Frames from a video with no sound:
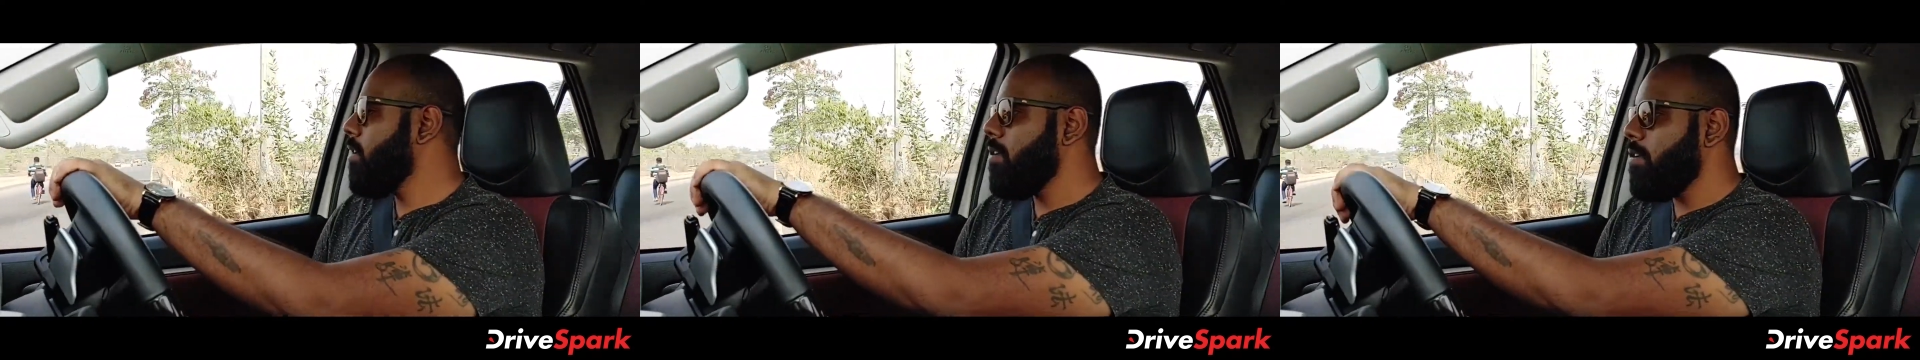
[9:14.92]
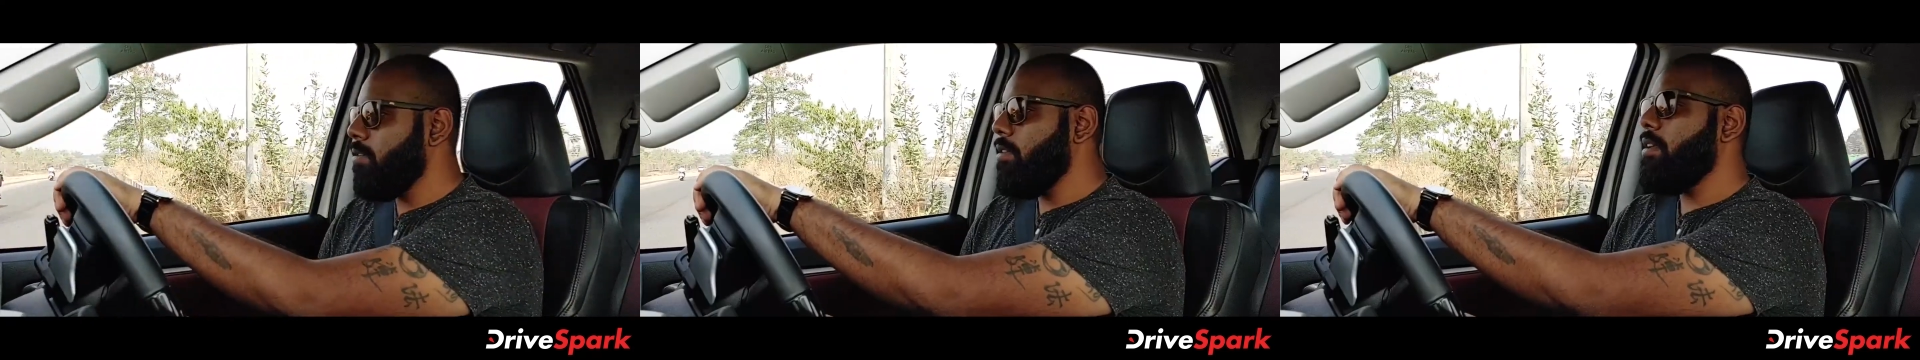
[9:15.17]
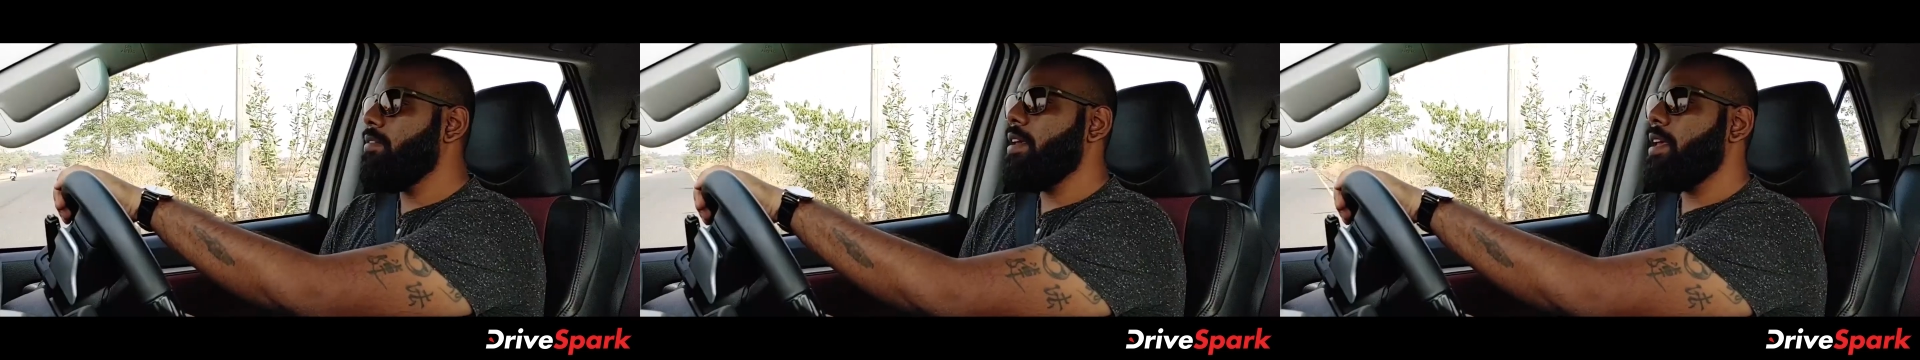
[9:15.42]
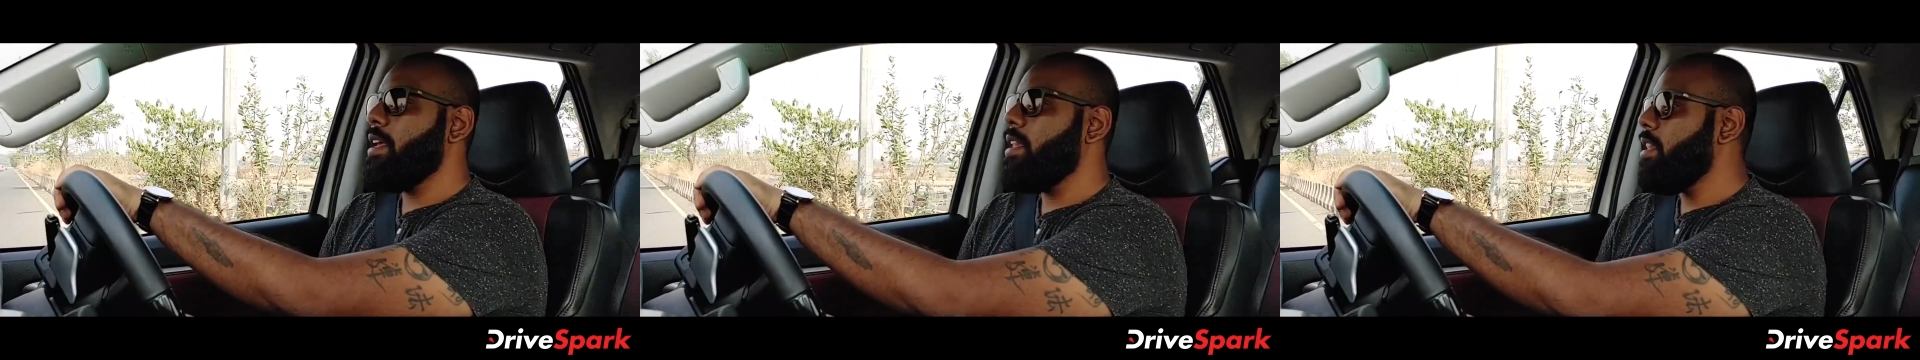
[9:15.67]
only
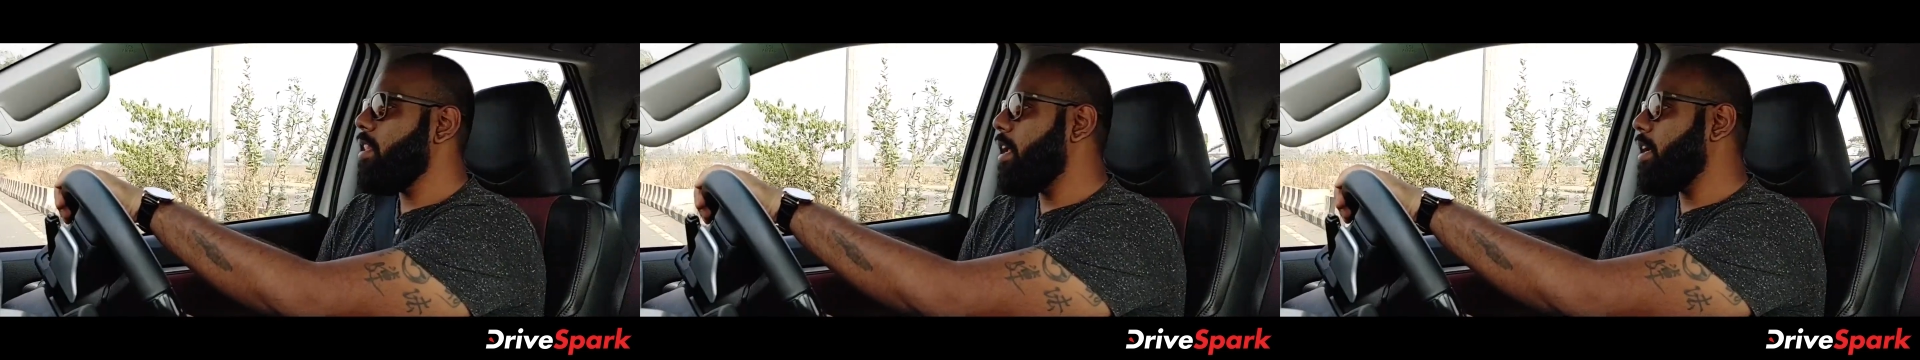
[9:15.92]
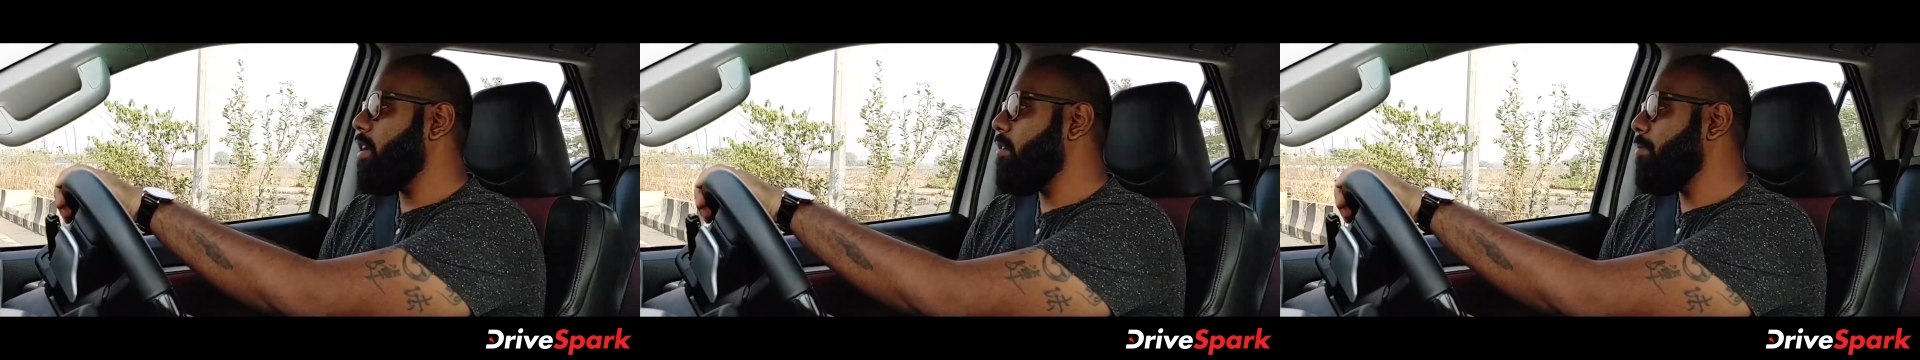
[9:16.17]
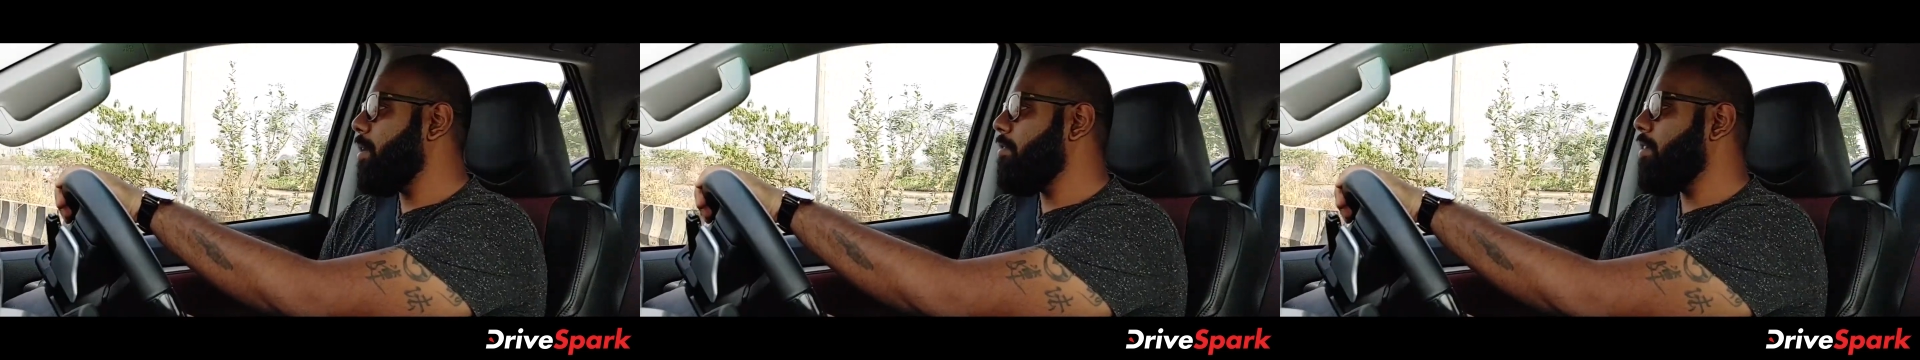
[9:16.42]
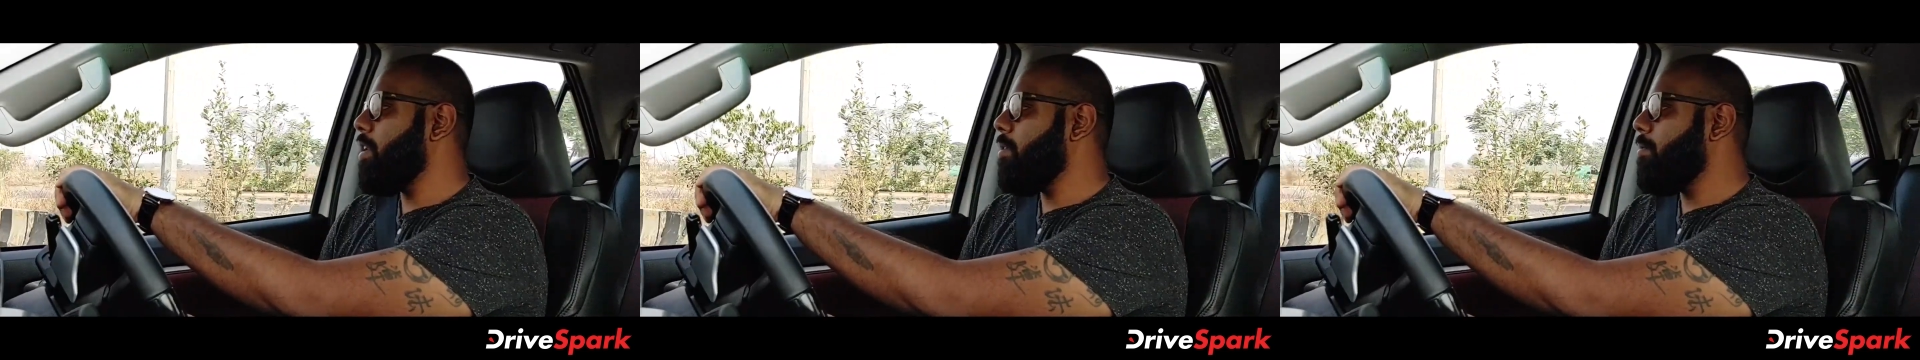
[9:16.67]
vehicle that will be
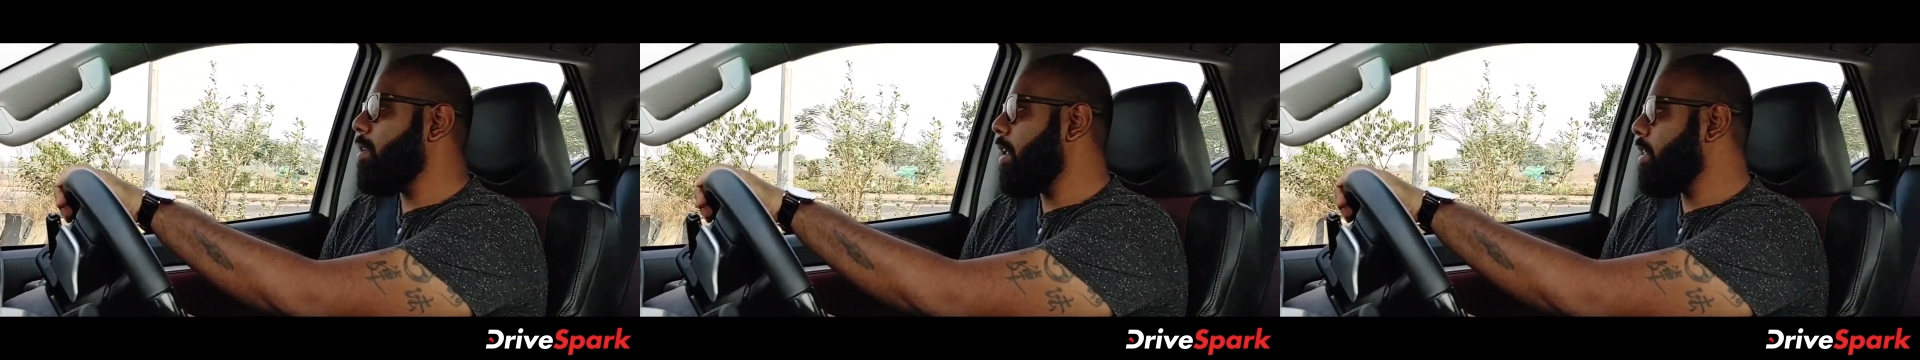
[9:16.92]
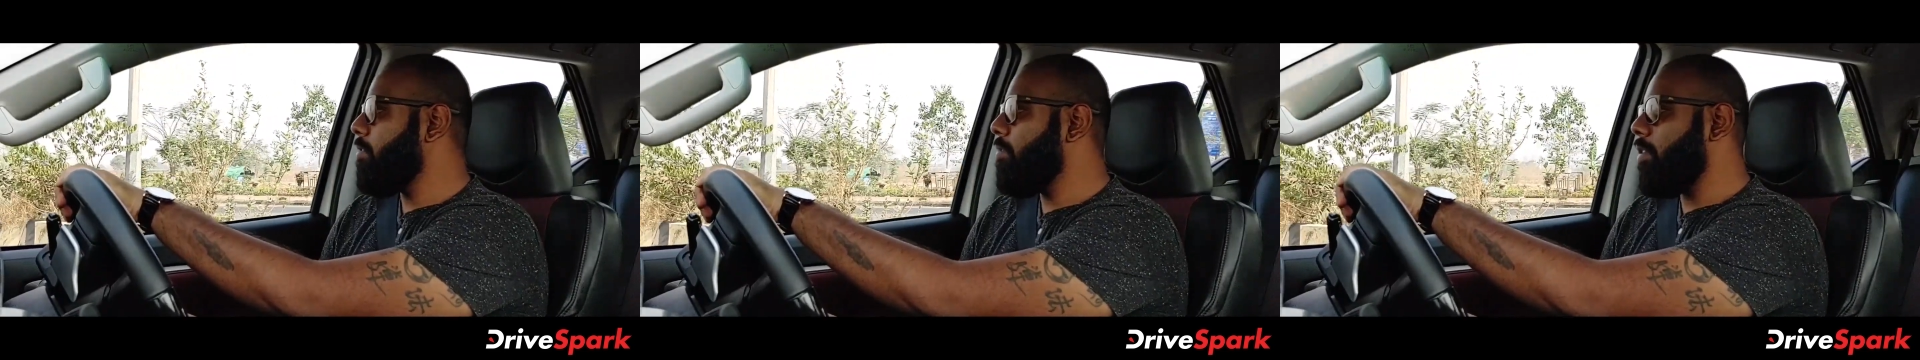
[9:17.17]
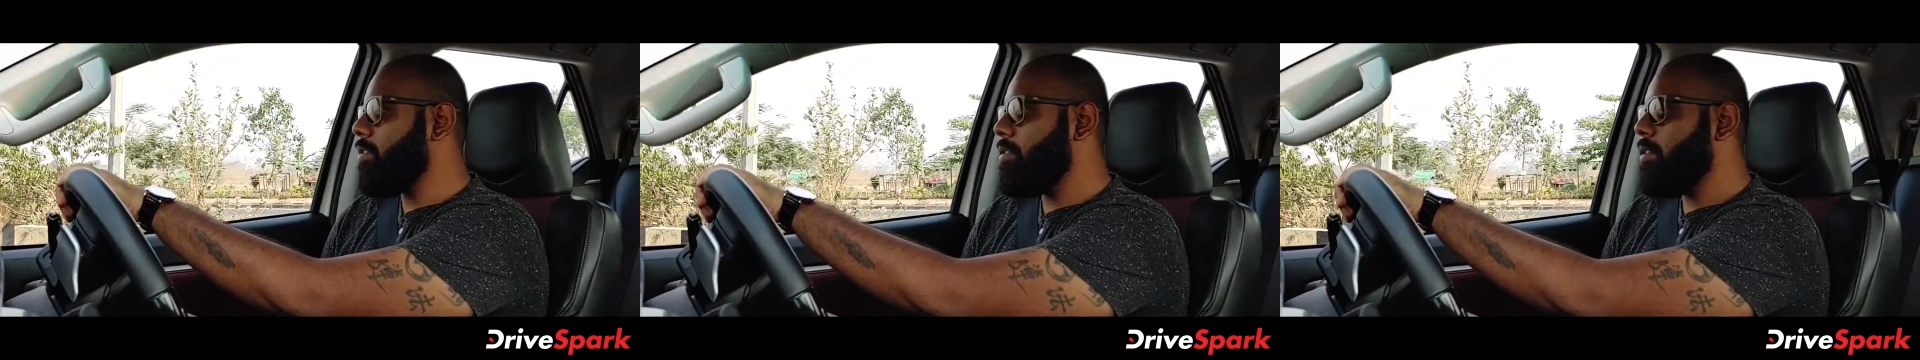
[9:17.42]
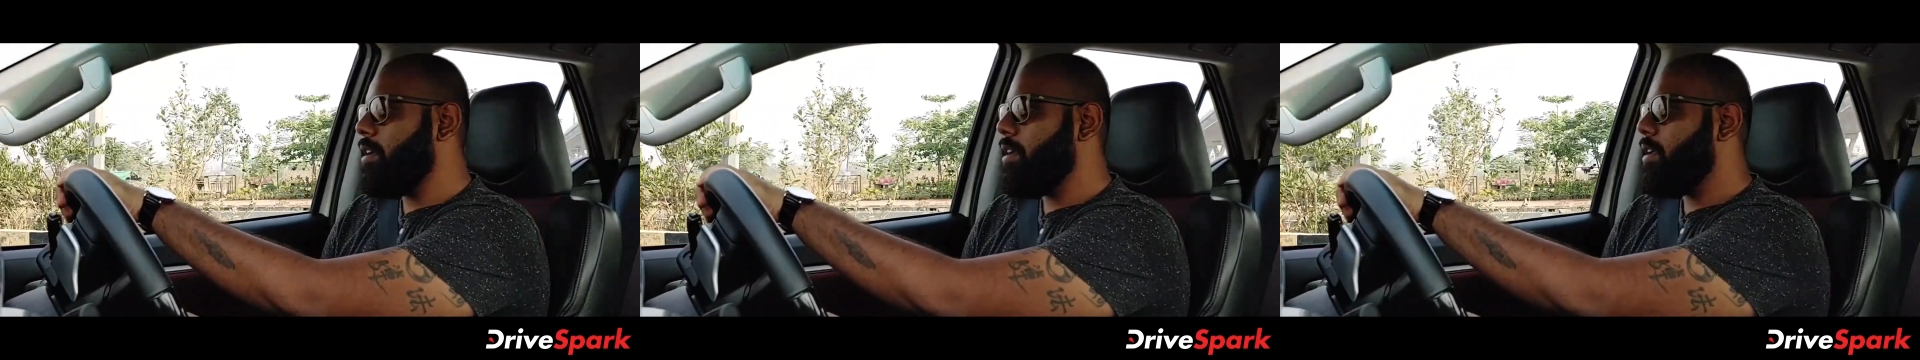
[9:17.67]
available, like the
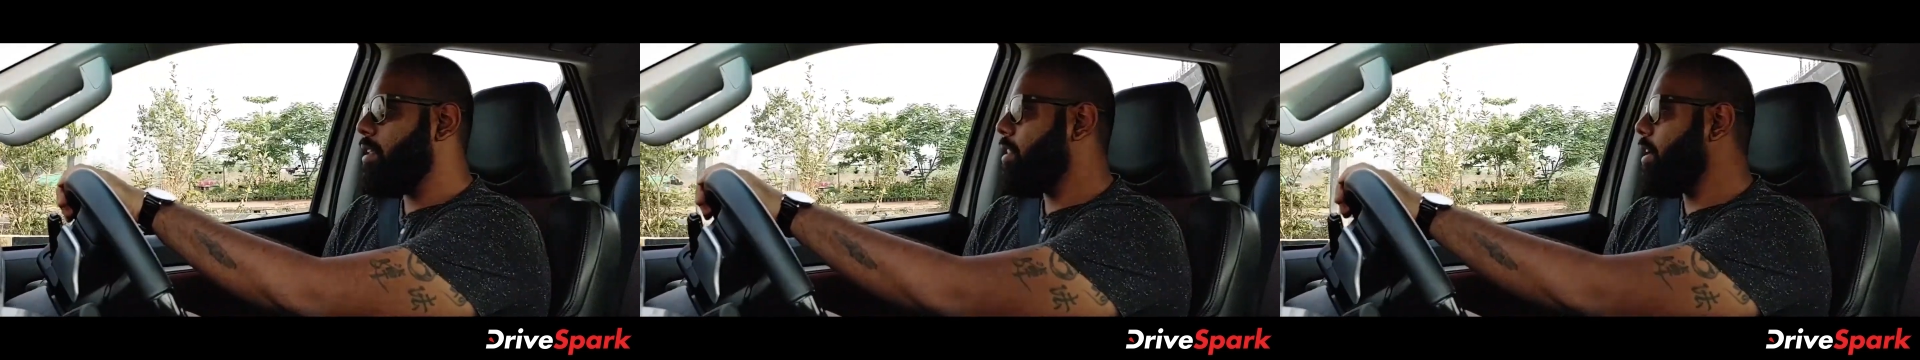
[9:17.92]
Fortuner,